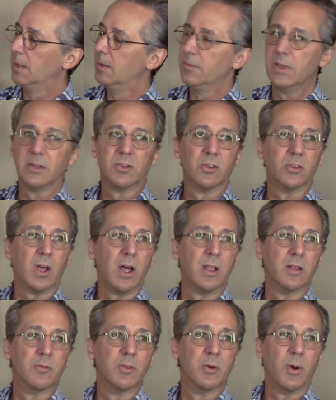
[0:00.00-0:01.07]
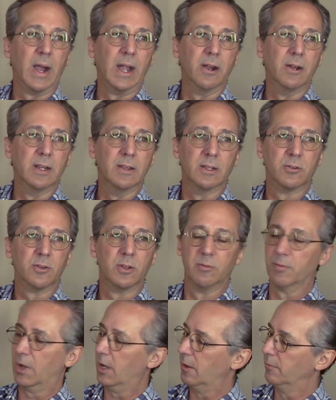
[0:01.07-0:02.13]
This is all of the wiring that's
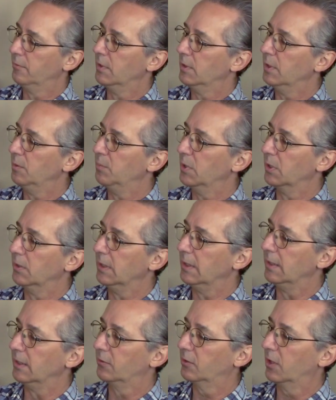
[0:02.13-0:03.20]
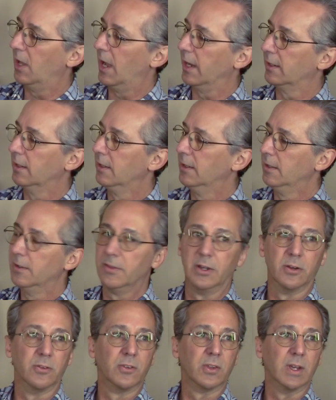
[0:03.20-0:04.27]
involved in building this clock.
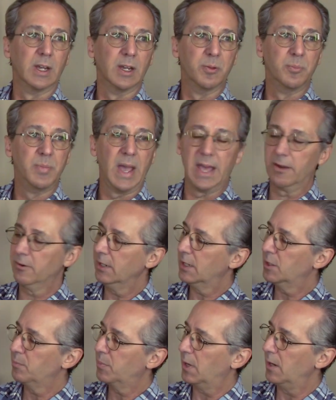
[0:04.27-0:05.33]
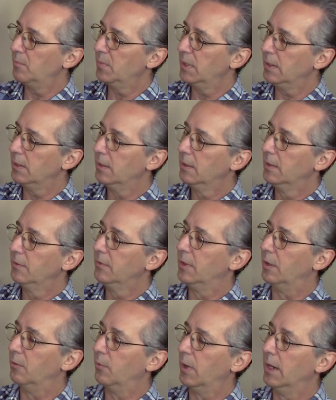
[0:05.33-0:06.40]
There's a battery compartment
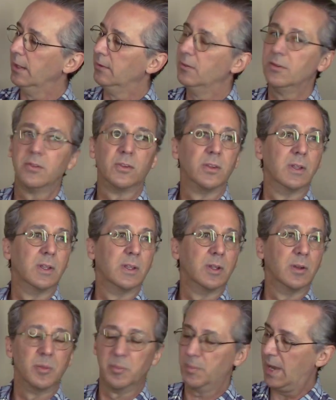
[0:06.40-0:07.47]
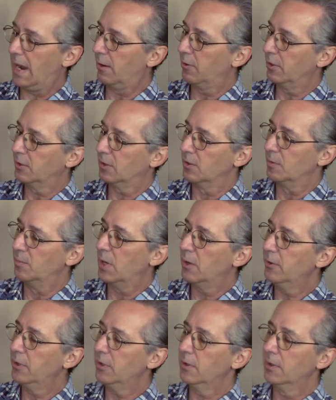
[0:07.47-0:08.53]
that runs power to the
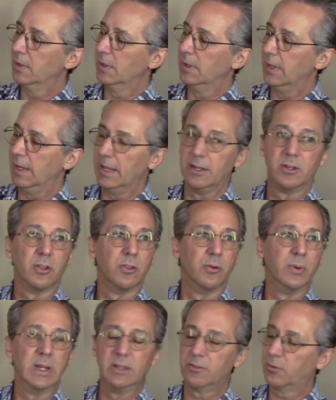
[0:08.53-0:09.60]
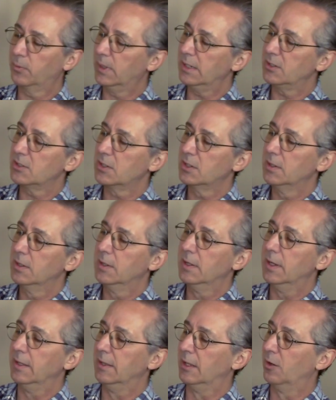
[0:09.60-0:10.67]
motor and to the reed switch,
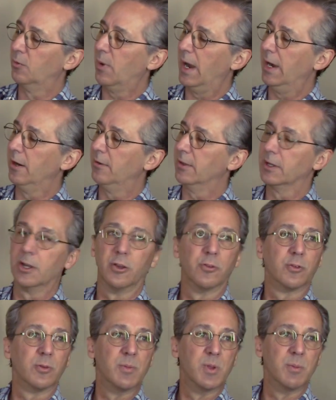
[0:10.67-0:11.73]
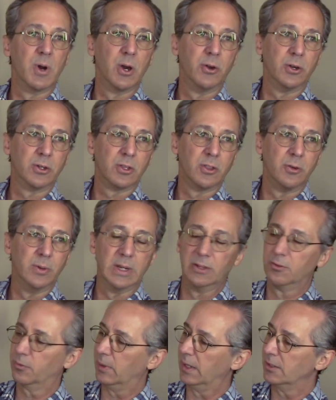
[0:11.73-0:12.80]
and then a wire that goes from the motor to the
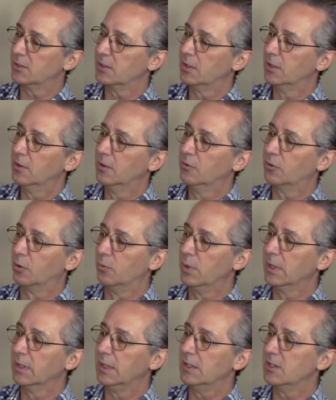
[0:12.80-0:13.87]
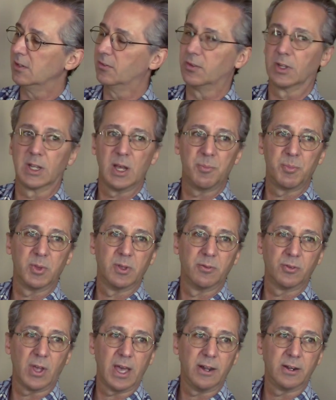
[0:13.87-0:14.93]
reed switch. So really just a couple of
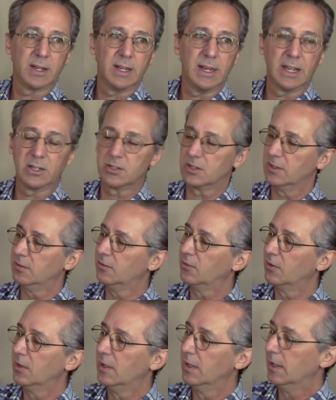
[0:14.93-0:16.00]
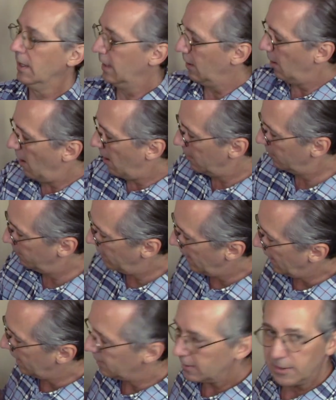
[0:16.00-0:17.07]
solder connections and all of
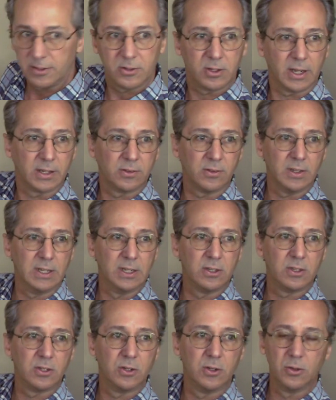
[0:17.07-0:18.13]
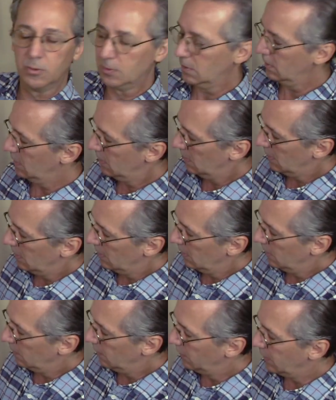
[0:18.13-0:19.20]
that tucks into
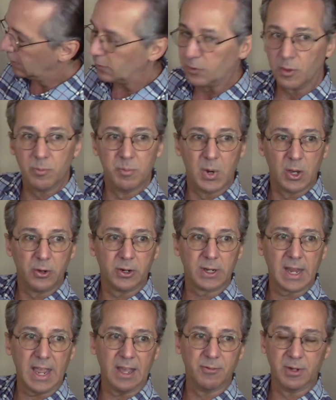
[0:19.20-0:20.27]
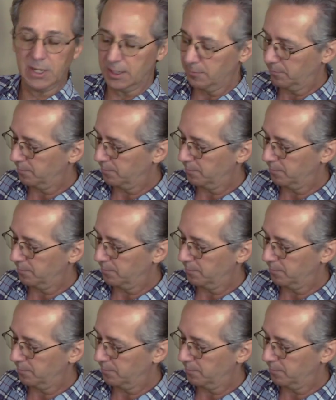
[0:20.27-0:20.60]
this motor cavity.